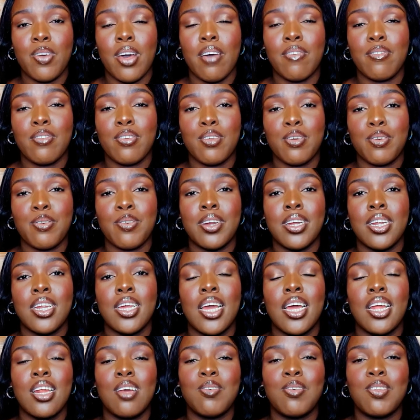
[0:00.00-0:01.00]
you haven't
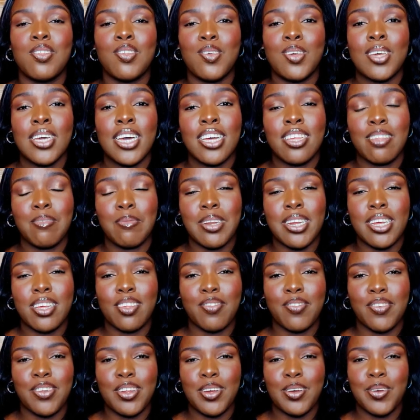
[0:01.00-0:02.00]
already, and I'll see you guys in the
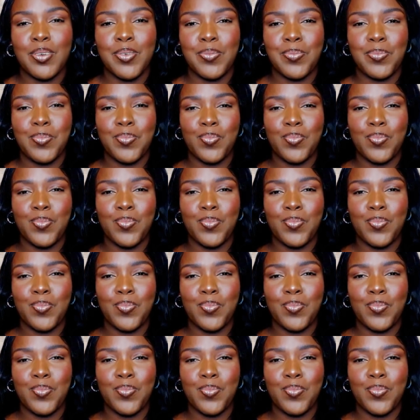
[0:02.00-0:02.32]
next video.